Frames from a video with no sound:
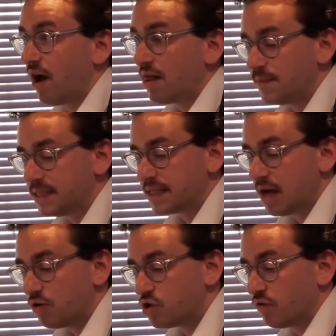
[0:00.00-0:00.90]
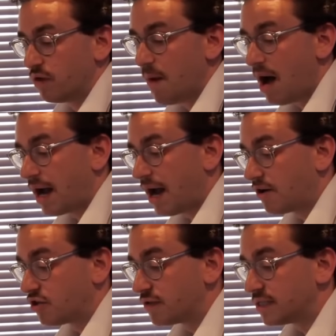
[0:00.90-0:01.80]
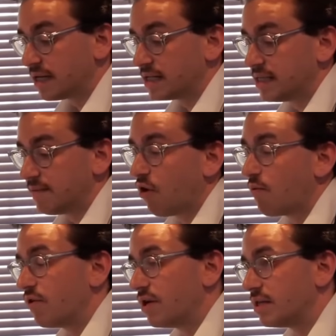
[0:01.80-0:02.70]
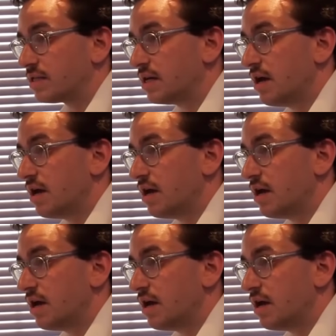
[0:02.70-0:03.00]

out the business culture and the market characteristics and the appropriateness